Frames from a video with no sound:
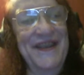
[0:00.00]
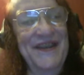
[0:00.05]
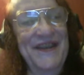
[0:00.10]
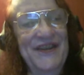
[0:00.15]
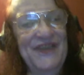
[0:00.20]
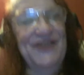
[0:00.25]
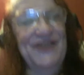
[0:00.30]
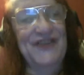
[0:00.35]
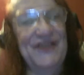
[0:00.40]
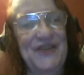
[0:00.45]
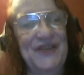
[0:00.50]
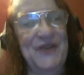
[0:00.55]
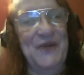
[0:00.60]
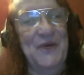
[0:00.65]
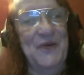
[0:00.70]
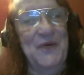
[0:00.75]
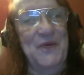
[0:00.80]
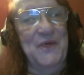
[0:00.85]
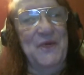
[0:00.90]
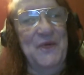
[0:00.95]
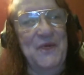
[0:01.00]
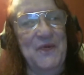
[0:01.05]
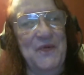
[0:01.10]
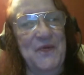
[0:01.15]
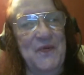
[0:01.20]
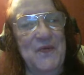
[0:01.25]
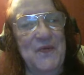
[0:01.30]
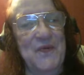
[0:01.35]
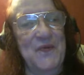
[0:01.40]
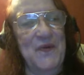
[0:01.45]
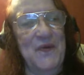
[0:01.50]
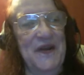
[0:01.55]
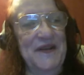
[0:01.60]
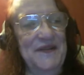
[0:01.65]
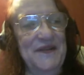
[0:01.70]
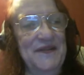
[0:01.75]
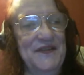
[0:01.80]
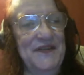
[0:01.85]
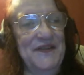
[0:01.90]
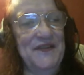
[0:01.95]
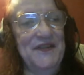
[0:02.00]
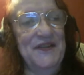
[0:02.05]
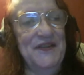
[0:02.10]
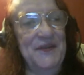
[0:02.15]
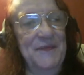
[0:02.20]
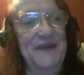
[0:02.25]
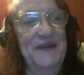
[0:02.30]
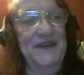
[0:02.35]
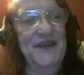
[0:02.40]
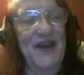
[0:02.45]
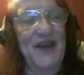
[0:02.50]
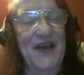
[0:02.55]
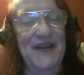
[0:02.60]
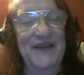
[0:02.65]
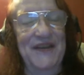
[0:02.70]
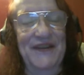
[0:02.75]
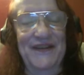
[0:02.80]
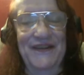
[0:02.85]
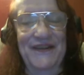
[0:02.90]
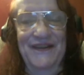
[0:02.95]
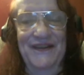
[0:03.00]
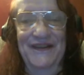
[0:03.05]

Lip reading: So what is to be done?